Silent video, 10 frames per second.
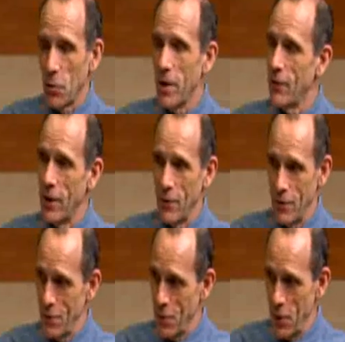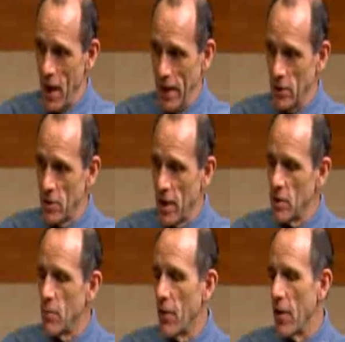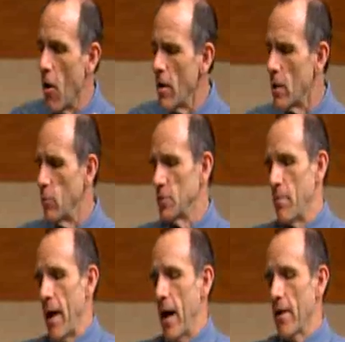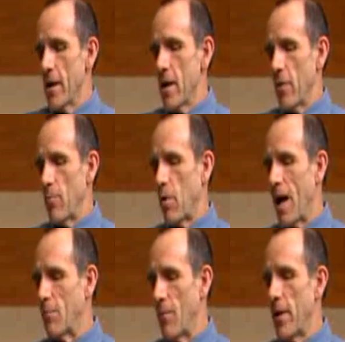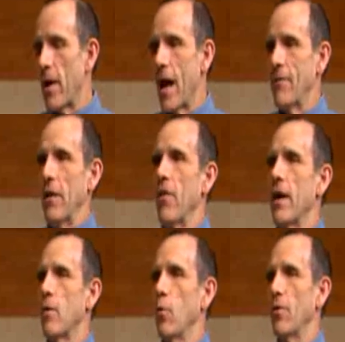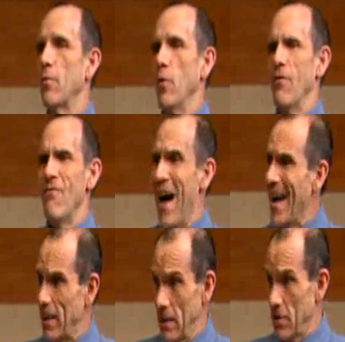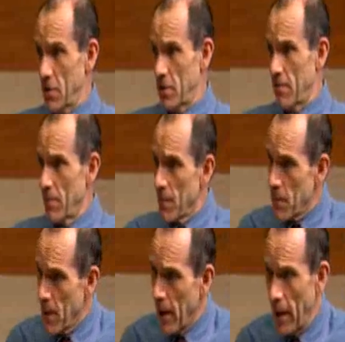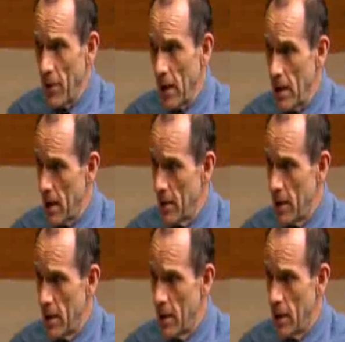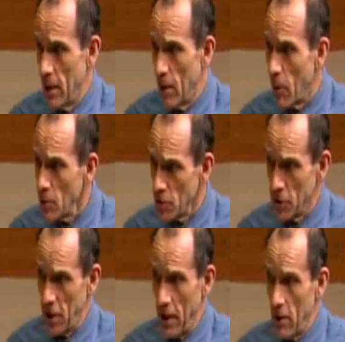or even in the United States, but the article was about the problem they're having there with violence in the emergency